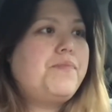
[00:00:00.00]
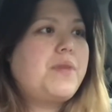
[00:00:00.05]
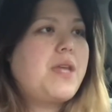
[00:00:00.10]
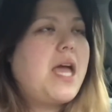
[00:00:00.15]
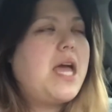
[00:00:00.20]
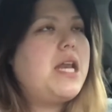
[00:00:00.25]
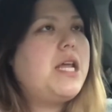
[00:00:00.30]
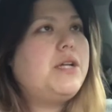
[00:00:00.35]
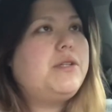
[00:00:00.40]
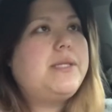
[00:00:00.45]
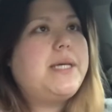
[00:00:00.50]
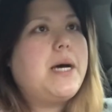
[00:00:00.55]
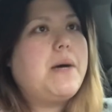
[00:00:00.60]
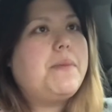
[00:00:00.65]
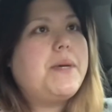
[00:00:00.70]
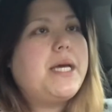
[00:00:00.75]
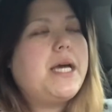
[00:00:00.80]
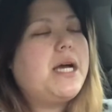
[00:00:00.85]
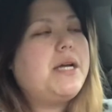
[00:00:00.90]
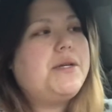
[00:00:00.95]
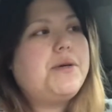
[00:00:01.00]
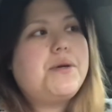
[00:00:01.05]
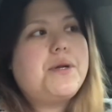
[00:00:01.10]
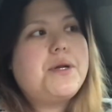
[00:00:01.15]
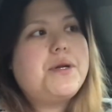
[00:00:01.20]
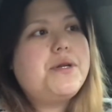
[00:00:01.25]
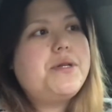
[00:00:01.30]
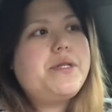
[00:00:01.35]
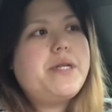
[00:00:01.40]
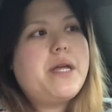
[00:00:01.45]
And he'll tell me, I don't
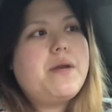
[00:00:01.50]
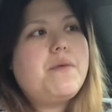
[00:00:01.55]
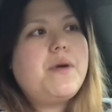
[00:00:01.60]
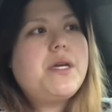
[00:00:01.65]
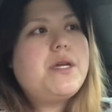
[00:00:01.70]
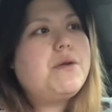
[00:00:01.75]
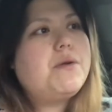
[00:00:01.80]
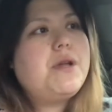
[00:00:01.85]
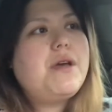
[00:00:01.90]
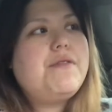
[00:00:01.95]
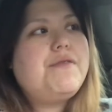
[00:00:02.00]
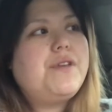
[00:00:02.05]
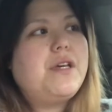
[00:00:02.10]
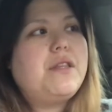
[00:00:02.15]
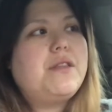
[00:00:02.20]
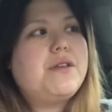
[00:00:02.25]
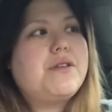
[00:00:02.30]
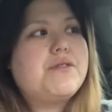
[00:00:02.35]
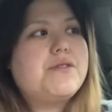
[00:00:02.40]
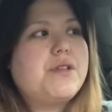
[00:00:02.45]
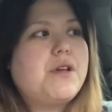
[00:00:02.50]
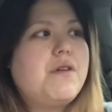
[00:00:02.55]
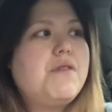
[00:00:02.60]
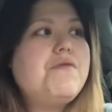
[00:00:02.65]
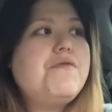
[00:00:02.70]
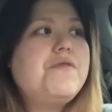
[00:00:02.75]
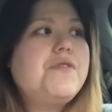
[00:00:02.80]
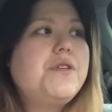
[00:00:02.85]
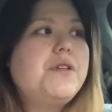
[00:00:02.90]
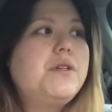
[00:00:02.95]
understand why you don't have faith in
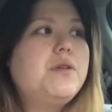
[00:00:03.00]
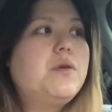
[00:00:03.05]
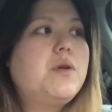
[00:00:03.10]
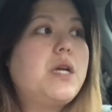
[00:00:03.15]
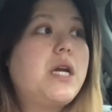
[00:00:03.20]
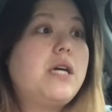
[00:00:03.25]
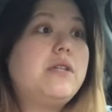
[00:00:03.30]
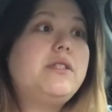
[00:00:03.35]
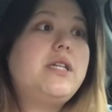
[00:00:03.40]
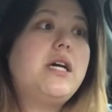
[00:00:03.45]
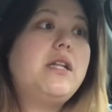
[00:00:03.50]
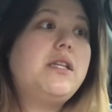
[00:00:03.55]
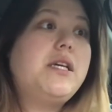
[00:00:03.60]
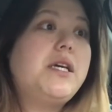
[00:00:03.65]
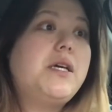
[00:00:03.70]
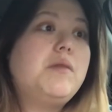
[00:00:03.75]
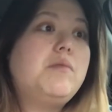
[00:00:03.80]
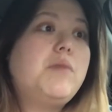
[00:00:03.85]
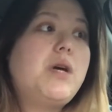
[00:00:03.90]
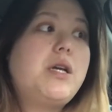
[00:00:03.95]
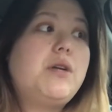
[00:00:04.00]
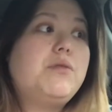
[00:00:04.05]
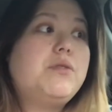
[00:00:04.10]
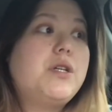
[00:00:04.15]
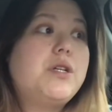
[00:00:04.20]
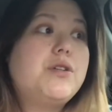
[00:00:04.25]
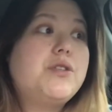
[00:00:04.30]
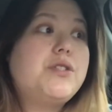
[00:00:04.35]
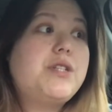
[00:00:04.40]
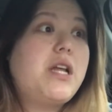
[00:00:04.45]
yourself. And I'll tell him, I
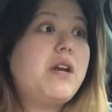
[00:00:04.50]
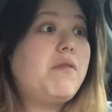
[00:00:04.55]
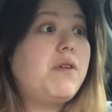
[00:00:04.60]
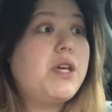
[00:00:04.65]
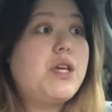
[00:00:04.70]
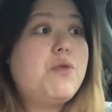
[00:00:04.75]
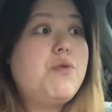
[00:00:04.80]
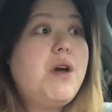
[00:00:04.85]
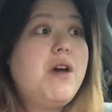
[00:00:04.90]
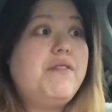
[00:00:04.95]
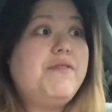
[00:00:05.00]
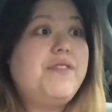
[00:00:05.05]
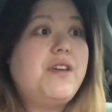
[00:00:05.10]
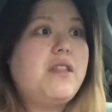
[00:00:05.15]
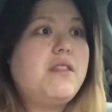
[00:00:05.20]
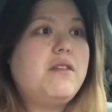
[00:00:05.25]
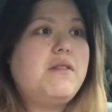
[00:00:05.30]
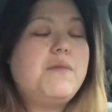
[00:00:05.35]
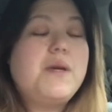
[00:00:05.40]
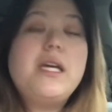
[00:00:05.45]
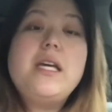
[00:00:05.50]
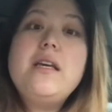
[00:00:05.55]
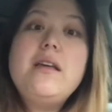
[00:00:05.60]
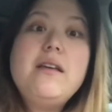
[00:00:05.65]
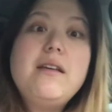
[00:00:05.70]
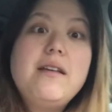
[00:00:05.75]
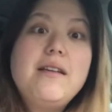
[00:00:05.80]
don't understand why you have faith in me.